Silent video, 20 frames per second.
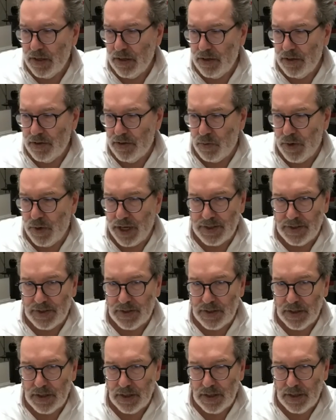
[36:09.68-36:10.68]
the
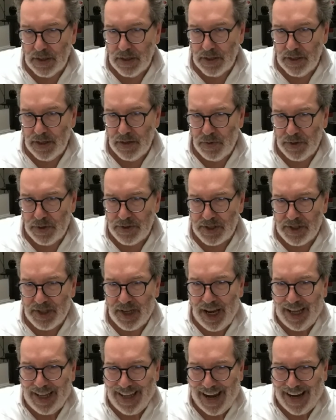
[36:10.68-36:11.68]
West, it was
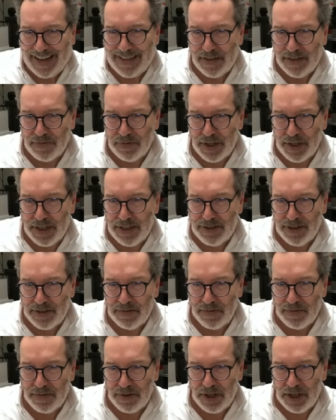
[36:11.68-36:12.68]
collectively
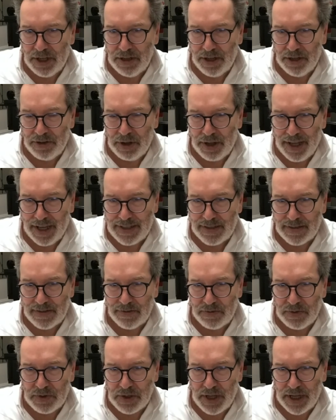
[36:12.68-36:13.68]
didn't fully learn the lessons
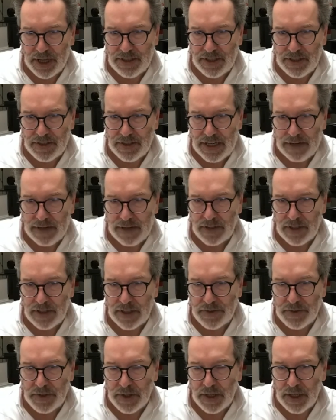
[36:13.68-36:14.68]
from the
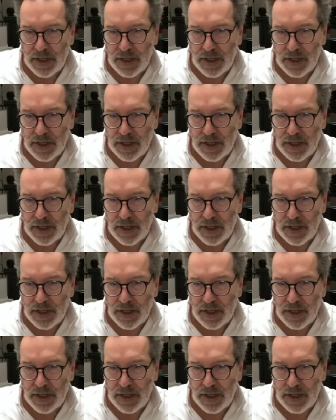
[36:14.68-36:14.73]
1970s,